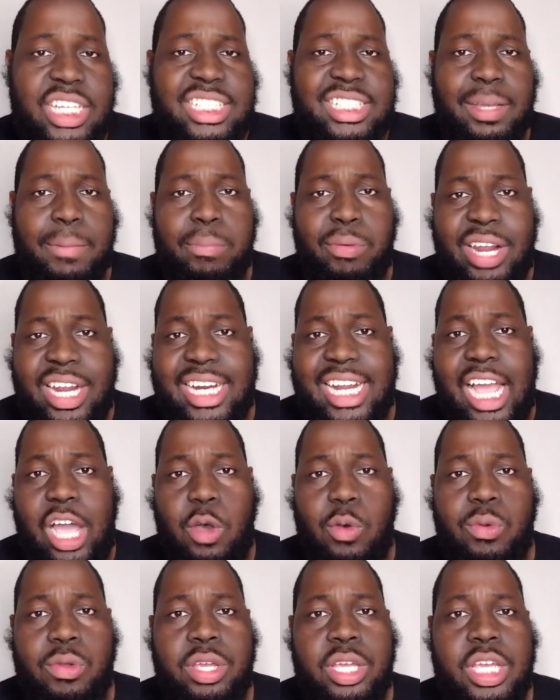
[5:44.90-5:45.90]
to break
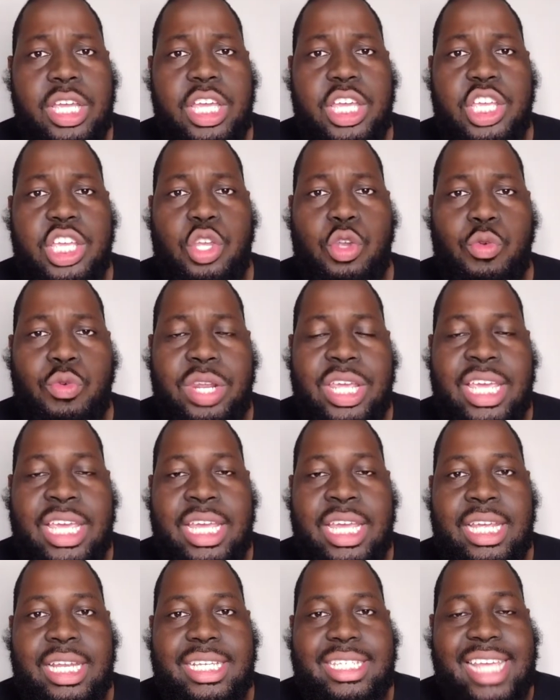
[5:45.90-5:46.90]
out, you
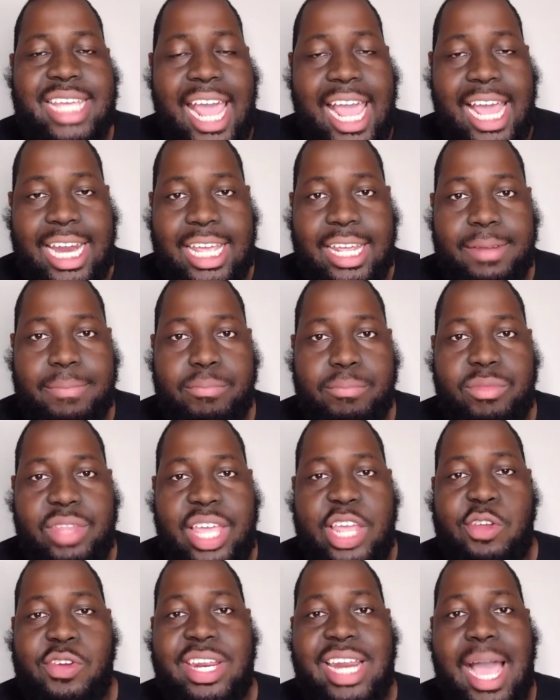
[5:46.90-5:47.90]
need talent
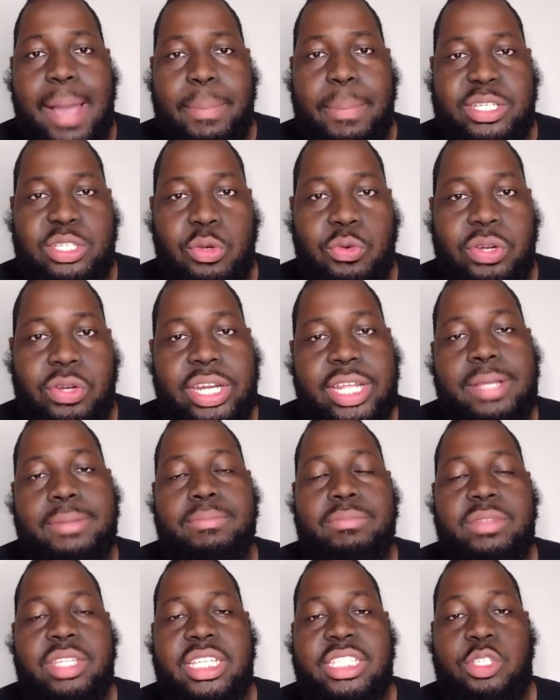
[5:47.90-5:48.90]
and you need opportunity.
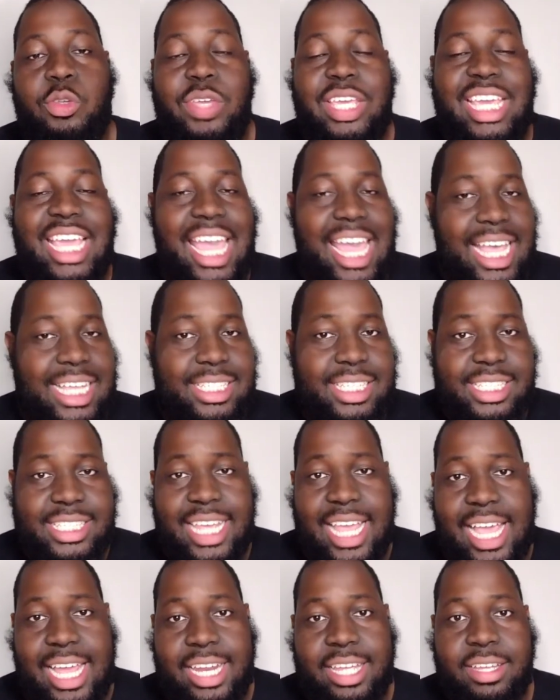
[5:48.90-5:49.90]
So he has the
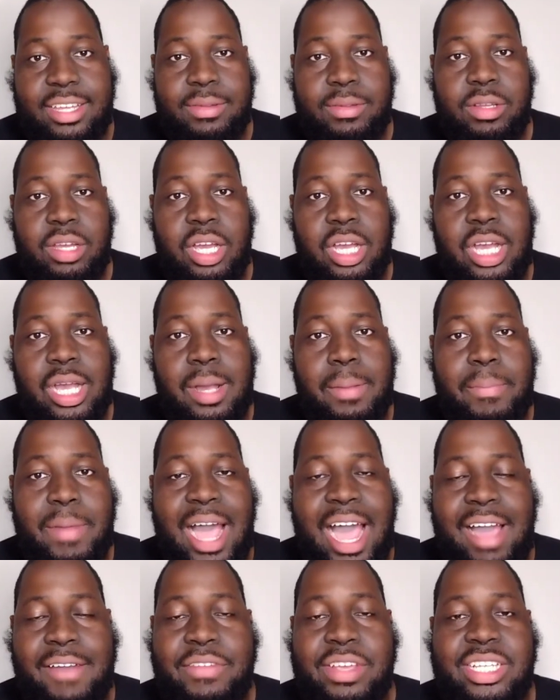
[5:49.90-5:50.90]
talent. Um,
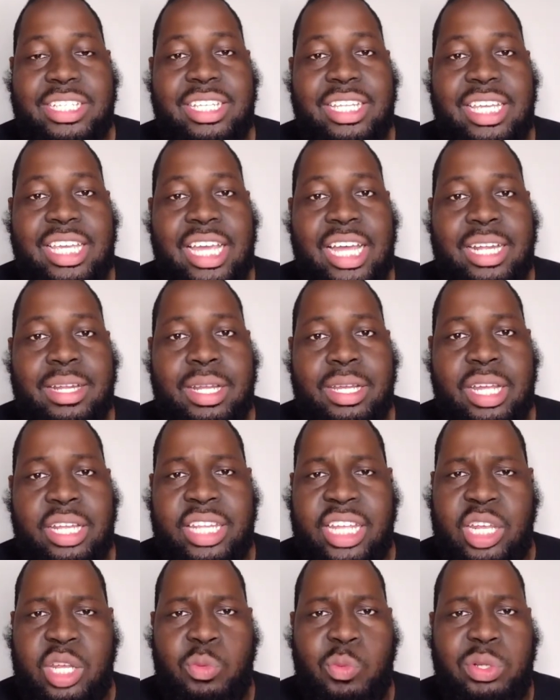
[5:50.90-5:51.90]
obviously, I, I,
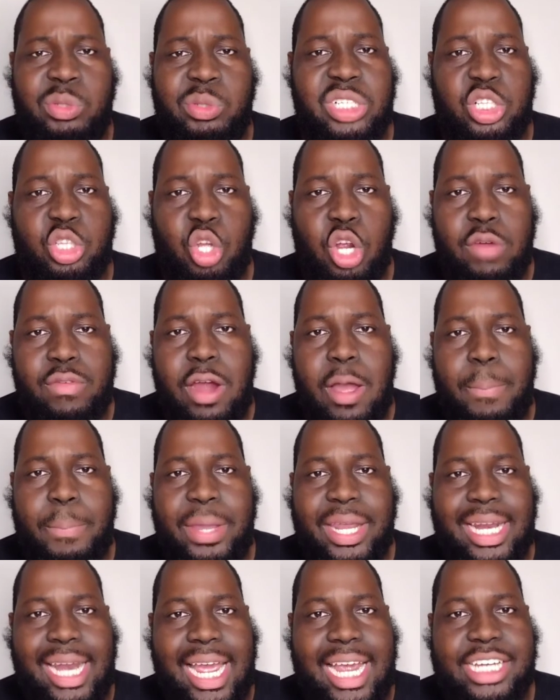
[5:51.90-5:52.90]
think he was a third round
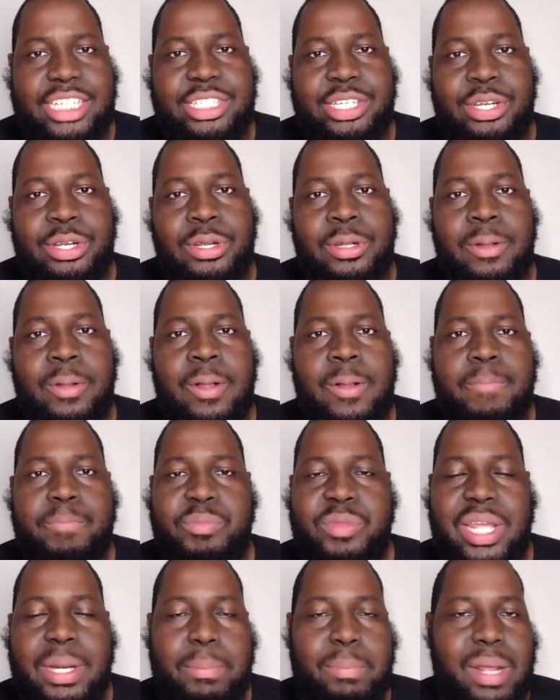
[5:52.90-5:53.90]
pick last year.
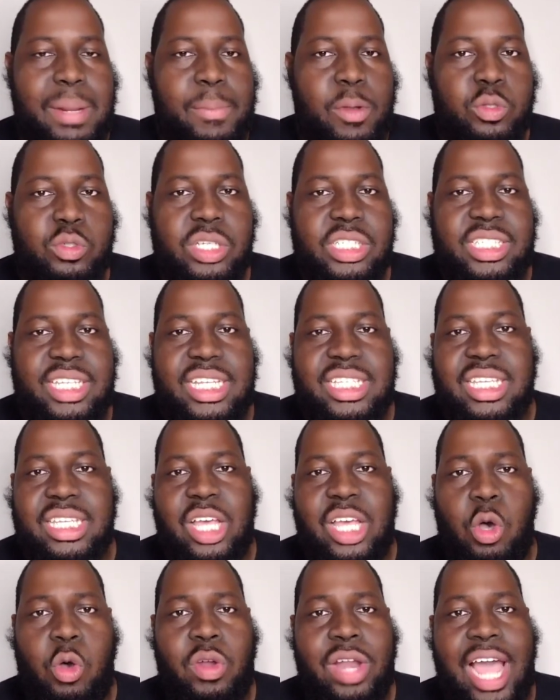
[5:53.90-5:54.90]
Didn't play most of the season
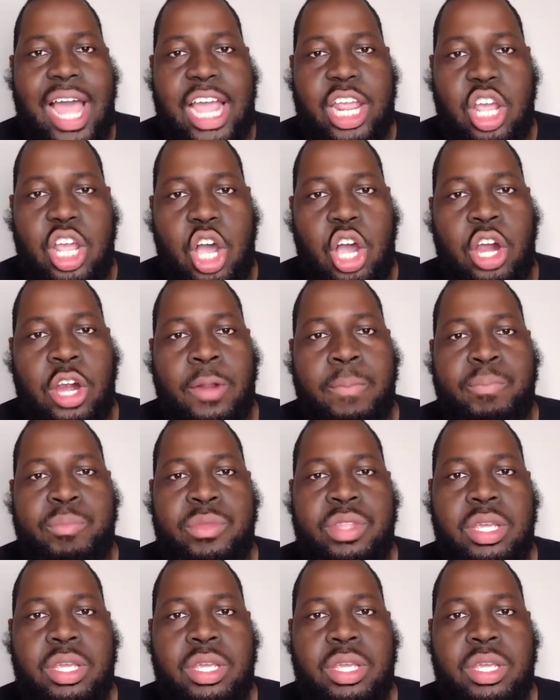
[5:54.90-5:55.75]
on IR,